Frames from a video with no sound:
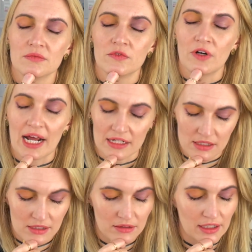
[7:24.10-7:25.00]

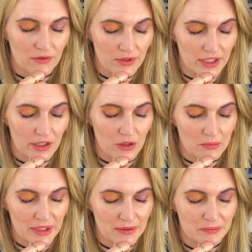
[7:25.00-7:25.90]
rats, that really got
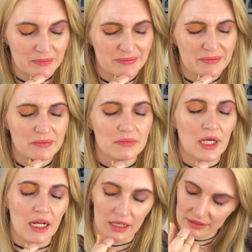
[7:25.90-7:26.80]
me.
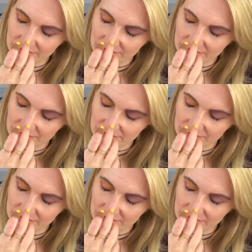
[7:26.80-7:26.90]
Bugger.